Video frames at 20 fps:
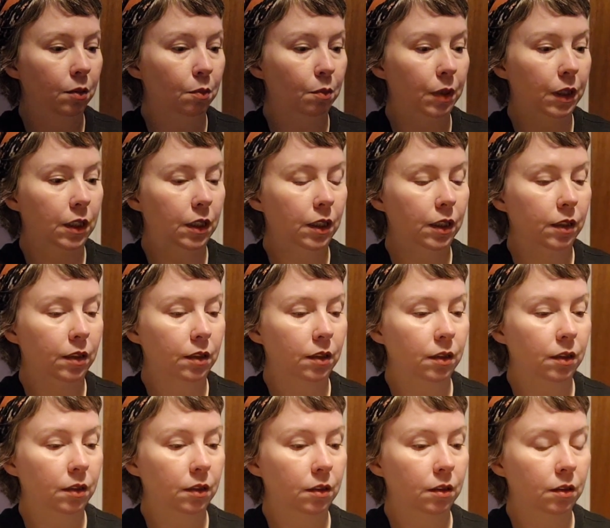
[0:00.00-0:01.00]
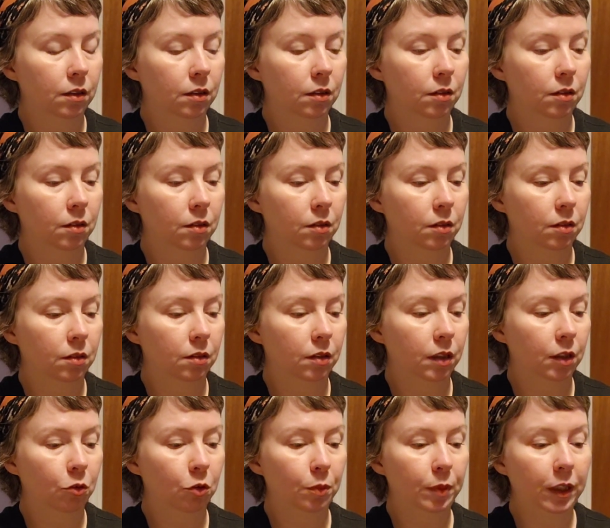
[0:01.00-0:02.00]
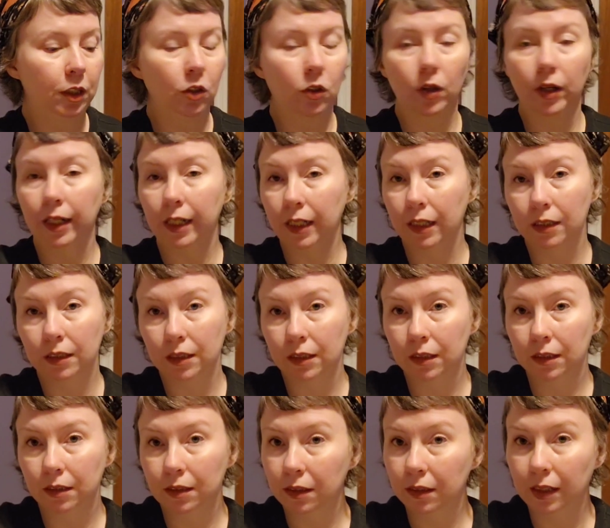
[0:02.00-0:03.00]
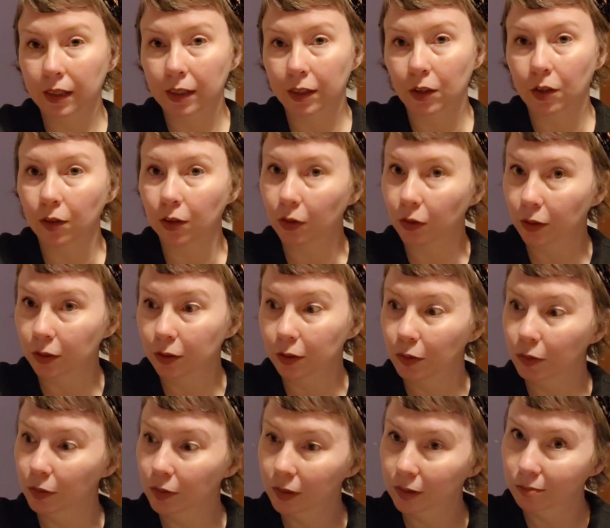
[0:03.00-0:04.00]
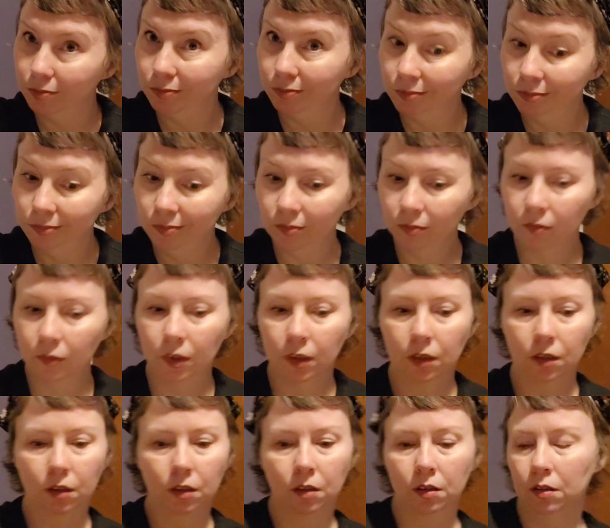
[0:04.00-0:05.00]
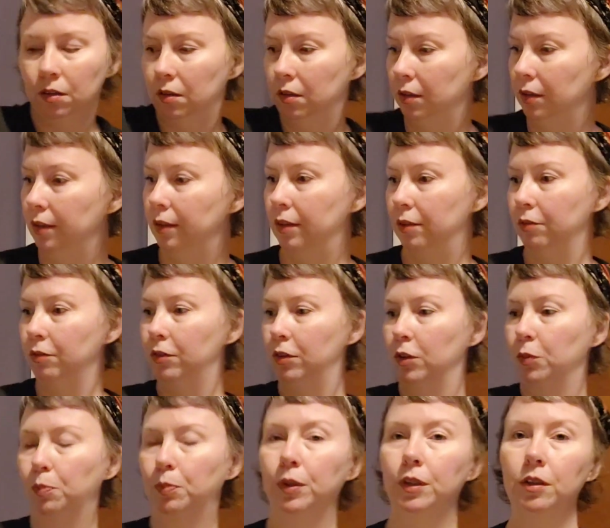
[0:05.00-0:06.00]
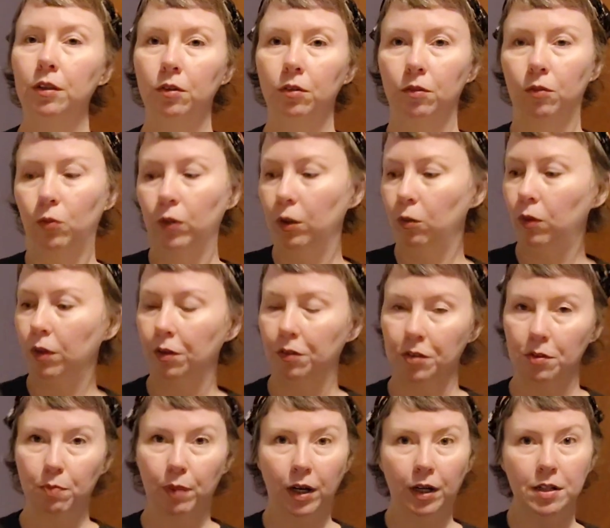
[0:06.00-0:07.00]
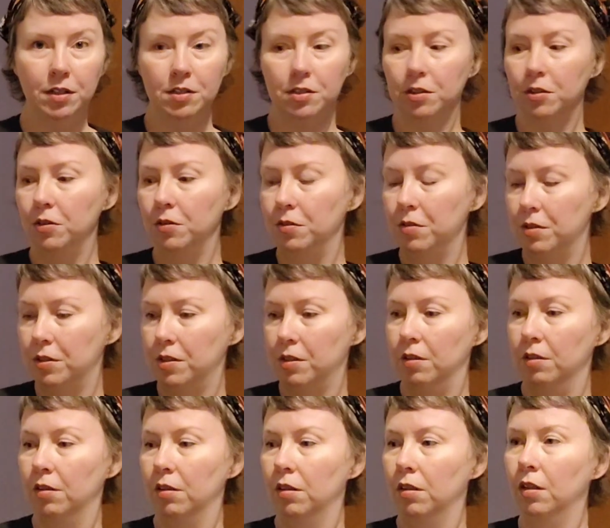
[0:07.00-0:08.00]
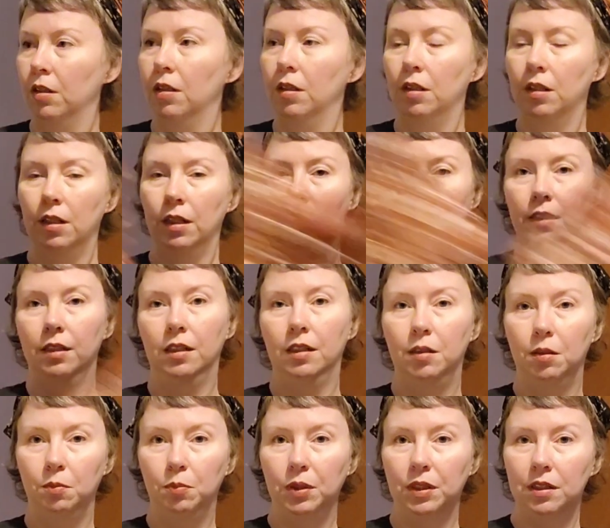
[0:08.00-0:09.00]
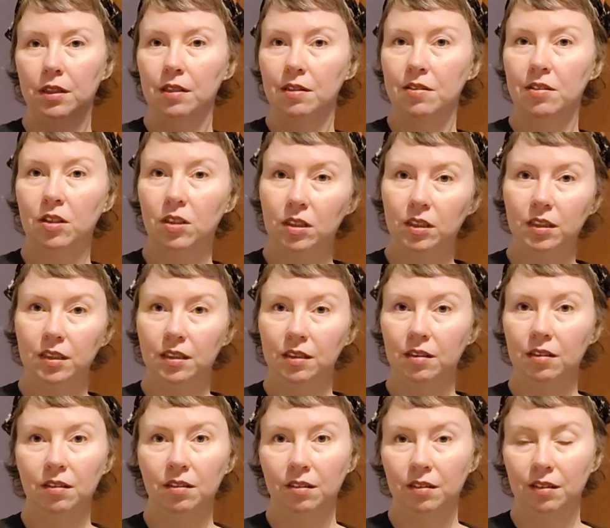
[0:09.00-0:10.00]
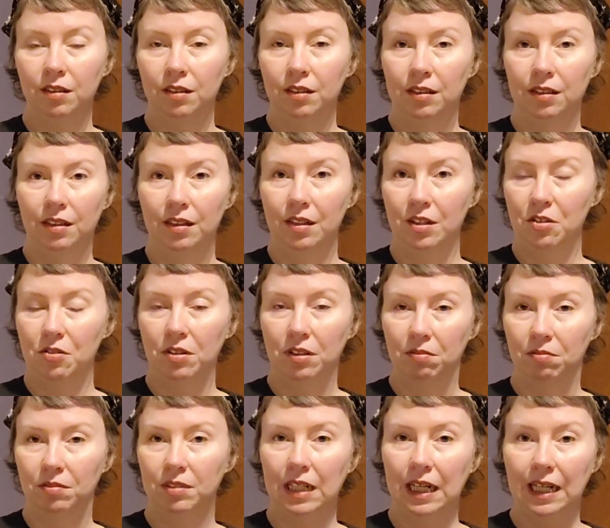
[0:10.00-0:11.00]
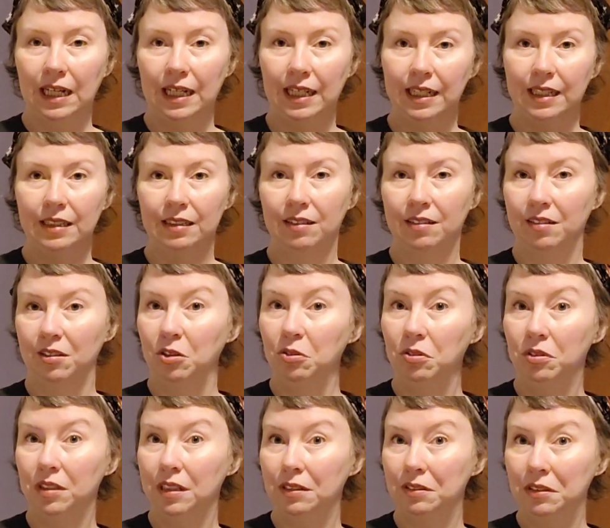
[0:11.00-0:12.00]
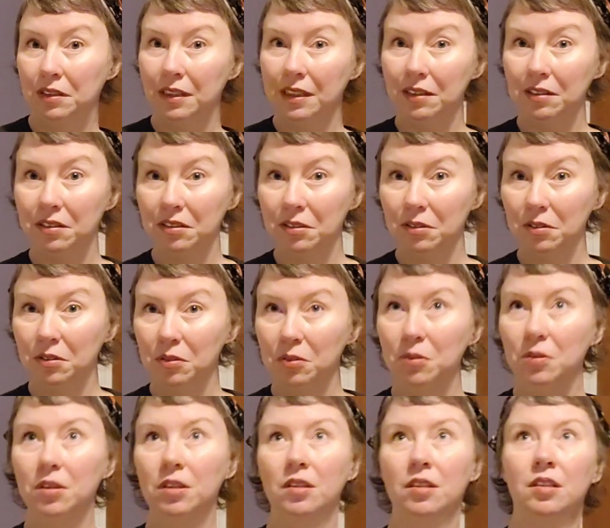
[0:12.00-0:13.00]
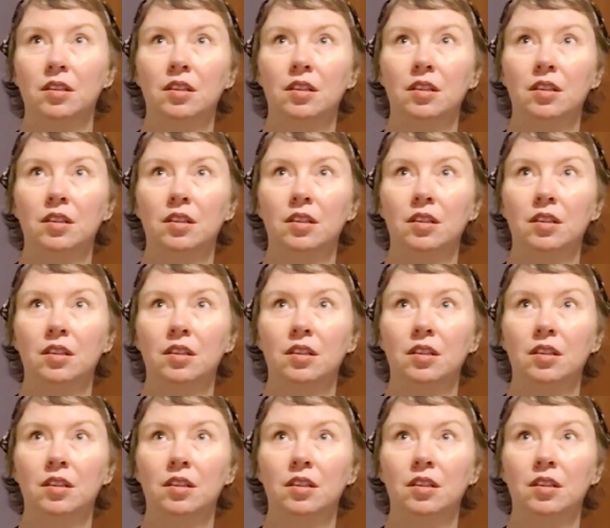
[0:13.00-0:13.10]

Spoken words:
but it would be great to take it on a cruise. You know, just wear one of those bodysuits and then put this on, and you can tie it as loose as you need to,